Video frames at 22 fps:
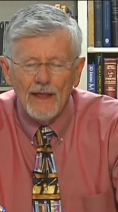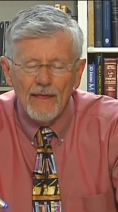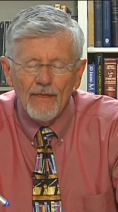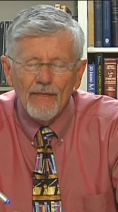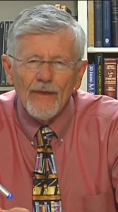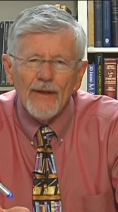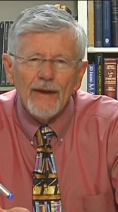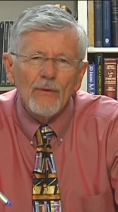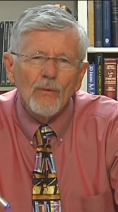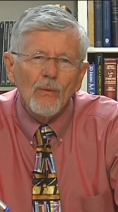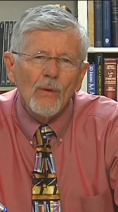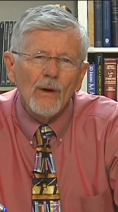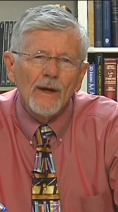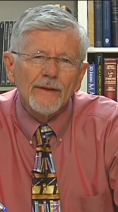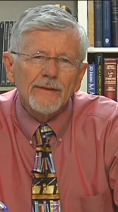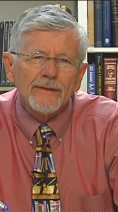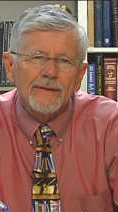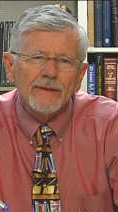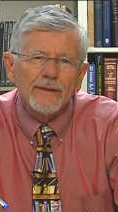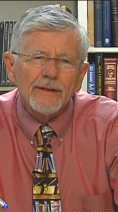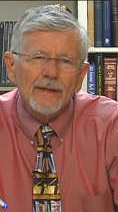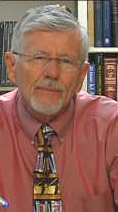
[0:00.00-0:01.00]
They
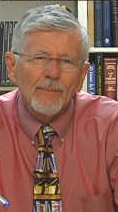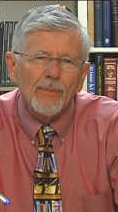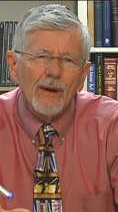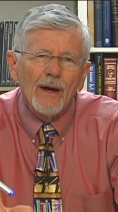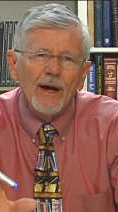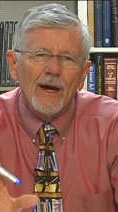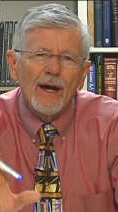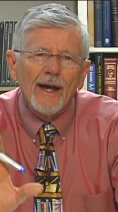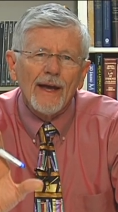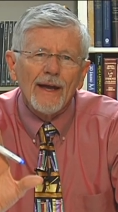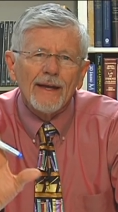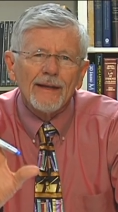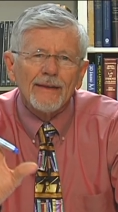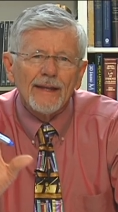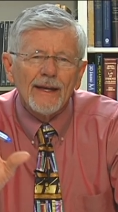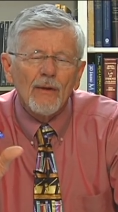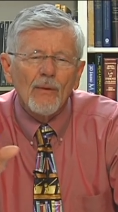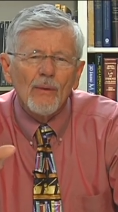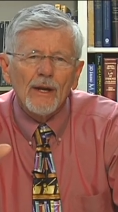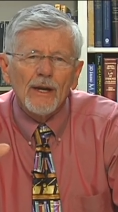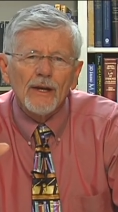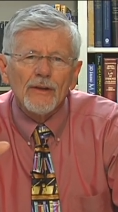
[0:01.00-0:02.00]
want to buy,
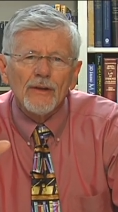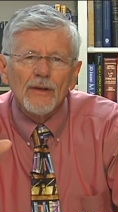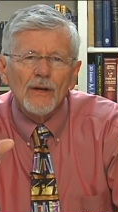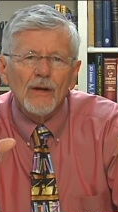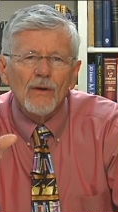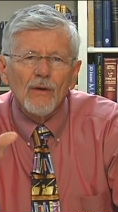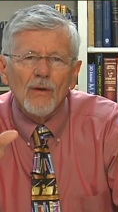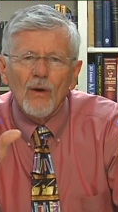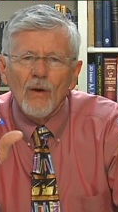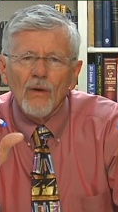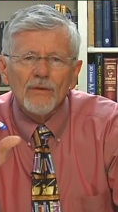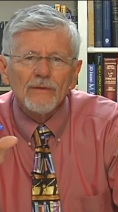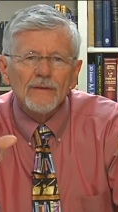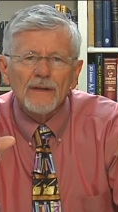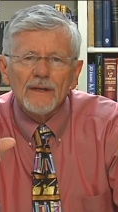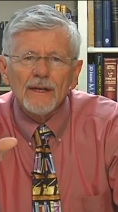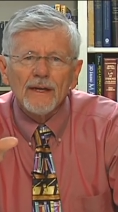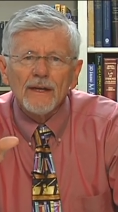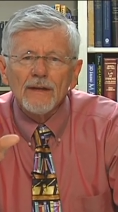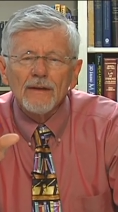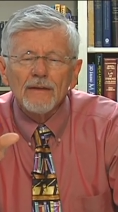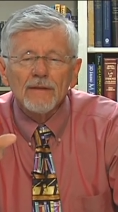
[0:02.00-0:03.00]
they want to know
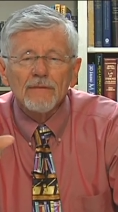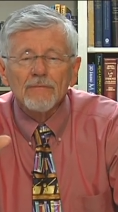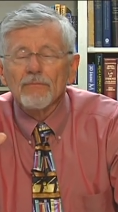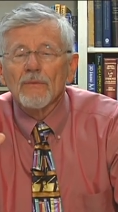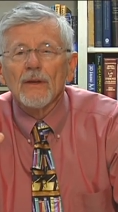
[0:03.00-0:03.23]
only